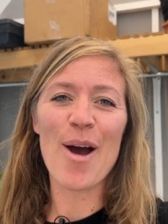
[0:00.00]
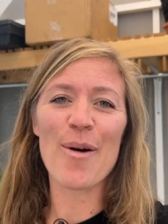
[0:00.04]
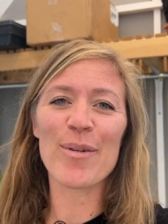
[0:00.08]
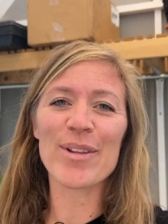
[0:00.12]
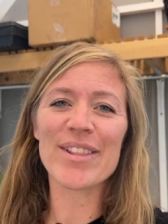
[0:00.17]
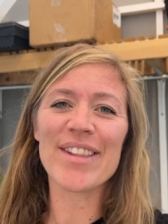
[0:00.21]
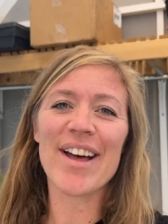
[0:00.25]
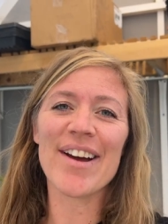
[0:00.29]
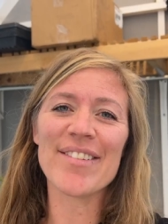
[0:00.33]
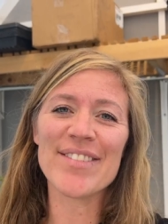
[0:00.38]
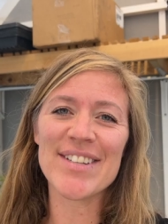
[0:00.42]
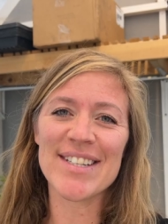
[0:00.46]
I
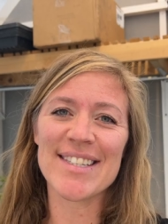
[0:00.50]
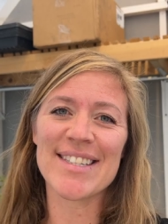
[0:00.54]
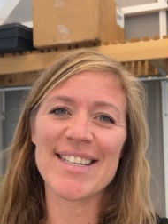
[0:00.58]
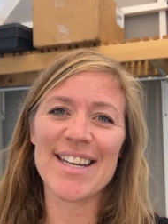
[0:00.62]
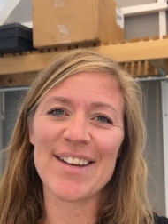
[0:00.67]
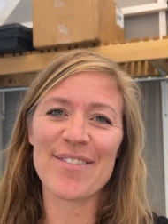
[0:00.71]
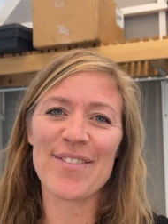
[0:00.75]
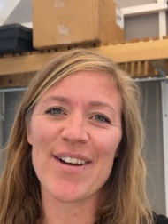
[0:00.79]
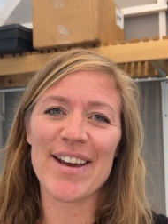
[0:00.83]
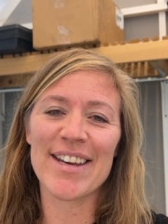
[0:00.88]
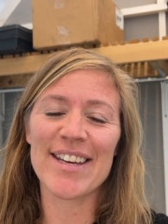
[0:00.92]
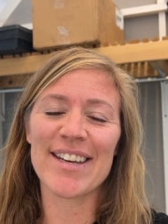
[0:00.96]
would love to see
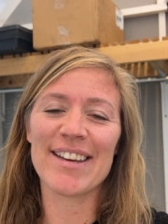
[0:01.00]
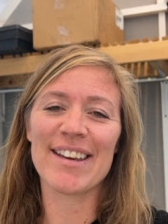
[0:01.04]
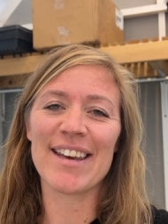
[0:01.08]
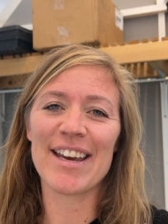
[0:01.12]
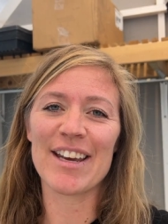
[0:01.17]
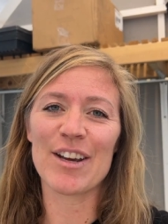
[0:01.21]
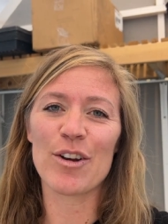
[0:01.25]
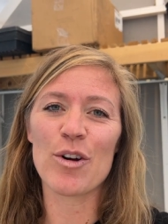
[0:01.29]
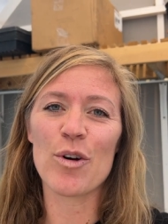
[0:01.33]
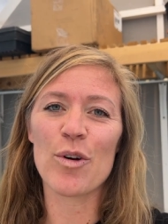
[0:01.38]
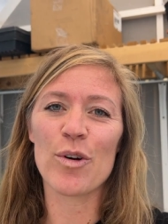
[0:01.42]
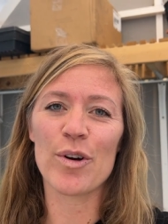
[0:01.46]
if I could
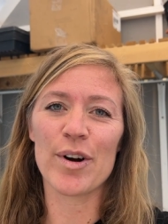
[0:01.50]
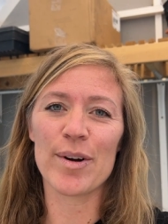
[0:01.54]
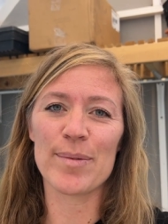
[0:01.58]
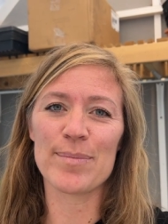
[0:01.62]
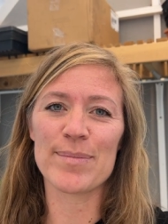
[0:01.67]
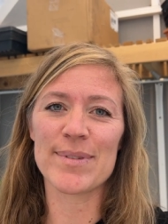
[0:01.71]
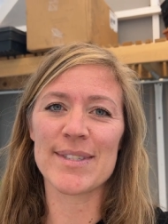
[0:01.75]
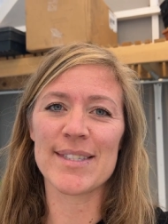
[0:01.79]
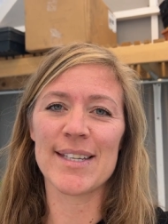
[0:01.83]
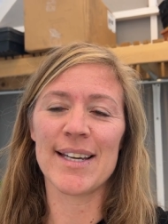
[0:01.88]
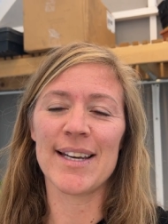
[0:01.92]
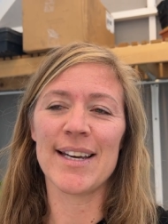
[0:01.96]
get
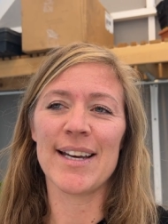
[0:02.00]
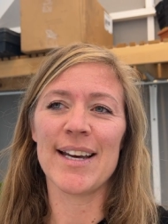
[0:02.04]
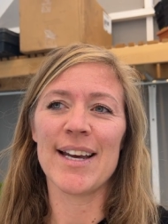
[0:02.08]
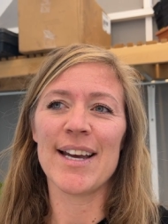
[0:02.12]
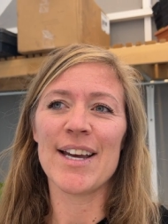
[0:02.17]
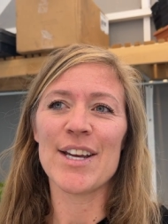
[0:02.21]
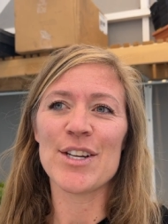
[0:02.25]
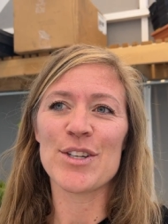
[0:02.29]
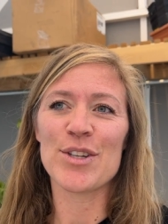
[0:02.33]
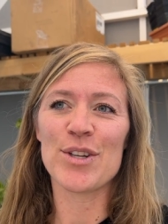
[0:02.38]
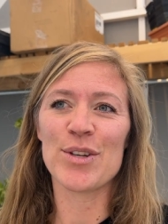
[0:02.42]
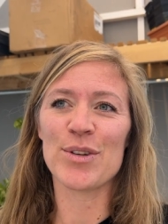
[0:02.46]
corms
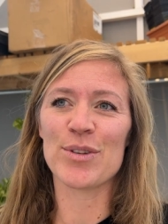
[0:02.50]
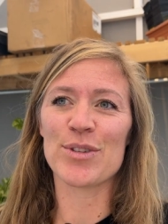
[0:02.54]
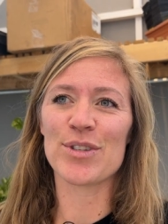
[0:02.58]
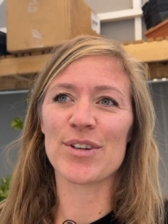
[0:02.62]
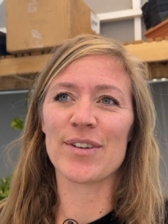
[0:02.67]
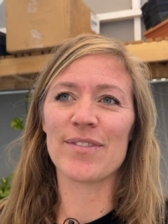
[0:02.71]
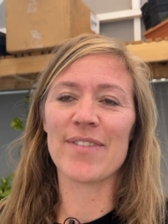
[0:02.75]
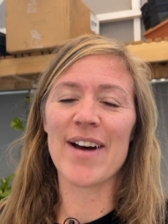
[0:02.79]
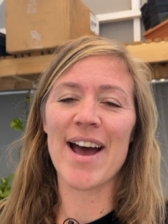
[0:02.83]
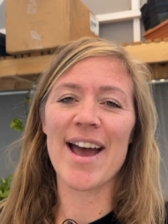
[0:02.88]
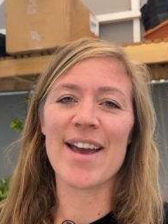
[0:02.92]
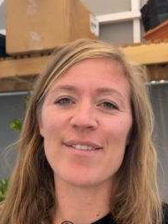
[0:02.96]
to
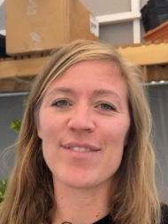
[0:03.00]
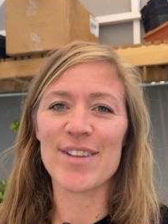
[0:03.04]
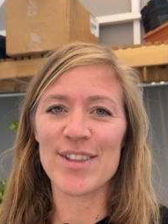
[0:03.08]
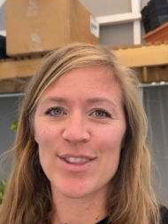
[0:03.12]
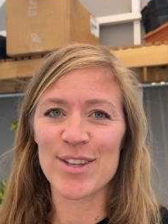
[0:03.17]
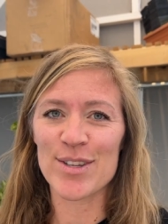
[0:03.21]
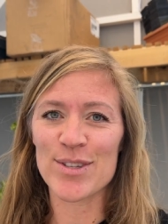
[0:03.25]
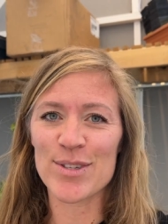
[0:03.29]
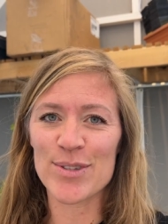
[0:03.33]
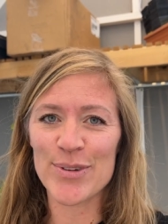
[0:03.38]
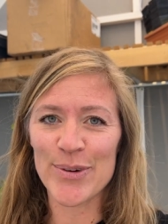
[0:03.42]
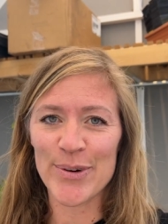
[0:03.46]
survive in
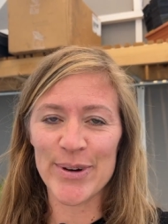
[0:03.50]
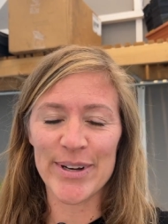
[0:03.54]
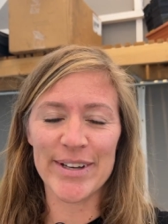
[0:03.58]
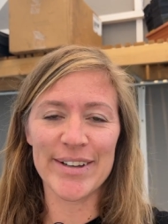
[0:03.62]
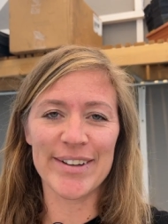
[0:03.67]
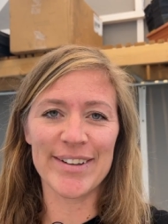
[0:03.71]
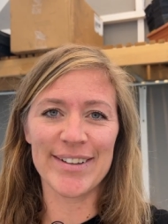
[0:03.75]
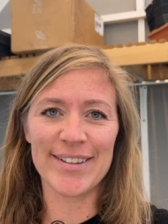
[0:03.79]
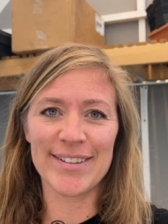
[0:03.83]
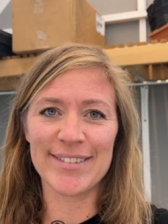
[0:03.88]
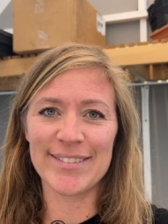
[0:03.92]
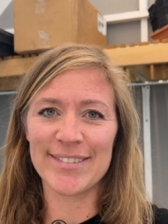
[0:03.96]
the
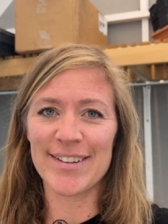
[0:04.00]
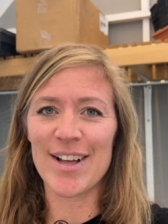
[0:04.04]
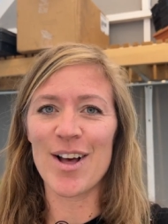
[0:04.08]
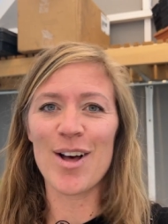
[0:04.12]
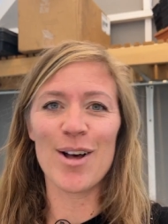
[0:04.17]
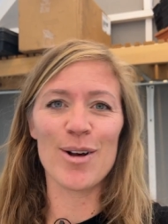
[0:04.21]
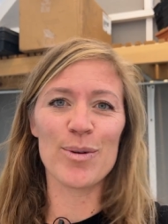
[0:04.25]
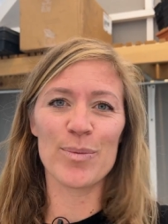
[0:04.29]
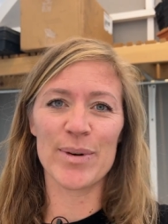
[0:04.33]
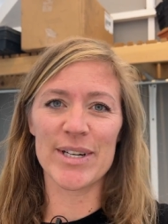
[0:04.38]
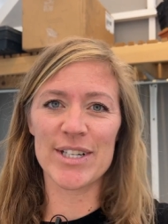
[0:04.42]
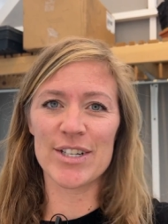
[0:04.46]
soil
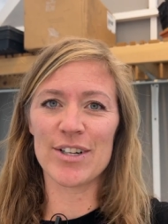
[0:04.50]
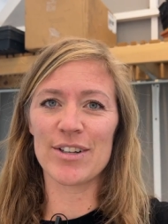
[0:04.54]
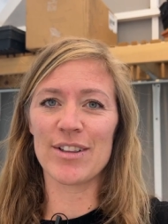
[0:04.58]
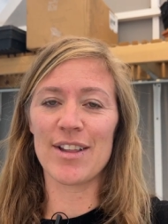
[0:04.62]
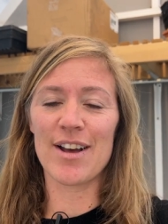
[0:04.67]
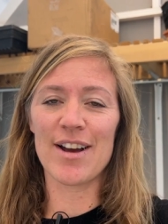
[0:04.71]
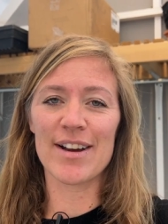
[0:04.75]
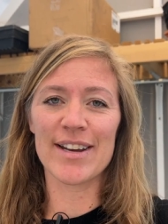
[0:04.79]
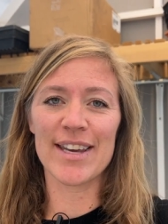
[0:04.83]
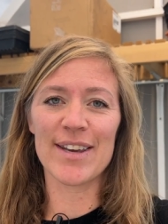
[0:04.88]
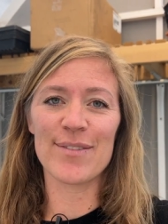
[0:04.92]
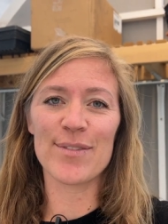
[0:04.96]
all winter
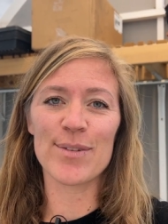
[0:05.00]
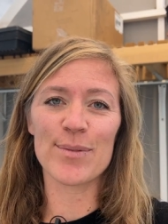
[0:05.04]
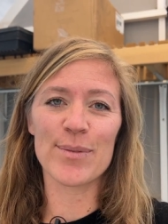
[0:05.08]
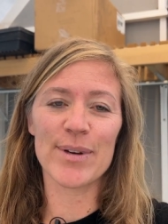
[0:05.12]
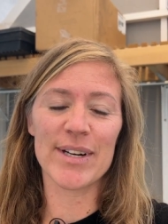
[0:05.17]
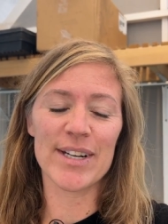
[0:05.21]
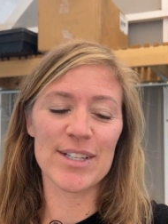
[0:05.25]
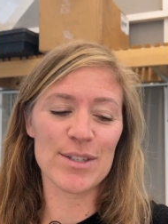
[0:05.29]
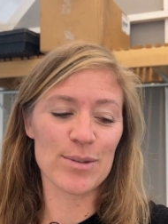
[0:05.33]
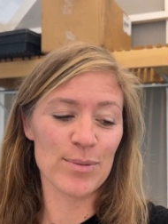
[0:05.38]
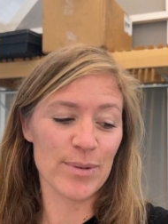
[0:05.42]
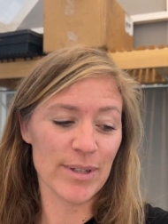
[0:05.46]
long, even
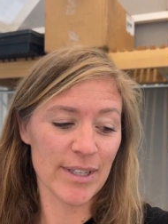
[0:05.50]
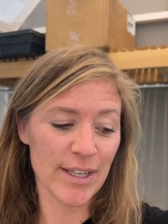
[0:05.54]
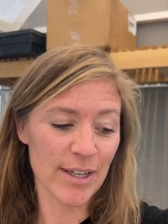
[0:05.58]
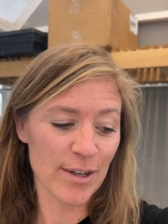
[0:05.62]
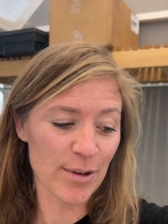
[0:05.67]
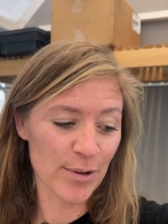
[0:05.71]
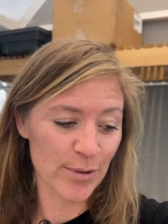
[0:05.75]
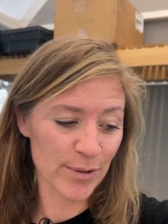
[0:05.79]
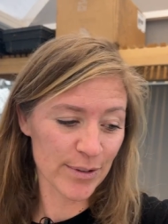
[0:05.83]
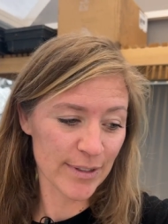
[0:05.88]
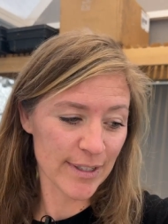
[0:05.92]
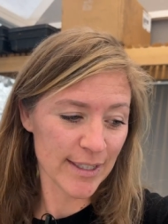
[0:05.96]
when it's really
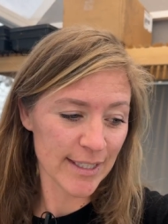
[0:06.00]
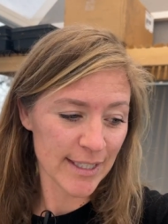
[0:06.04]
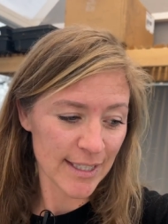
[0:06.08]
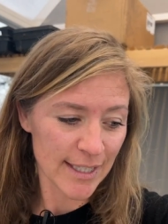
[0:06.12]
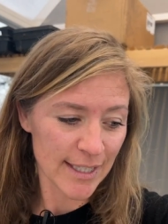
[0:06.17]
cold.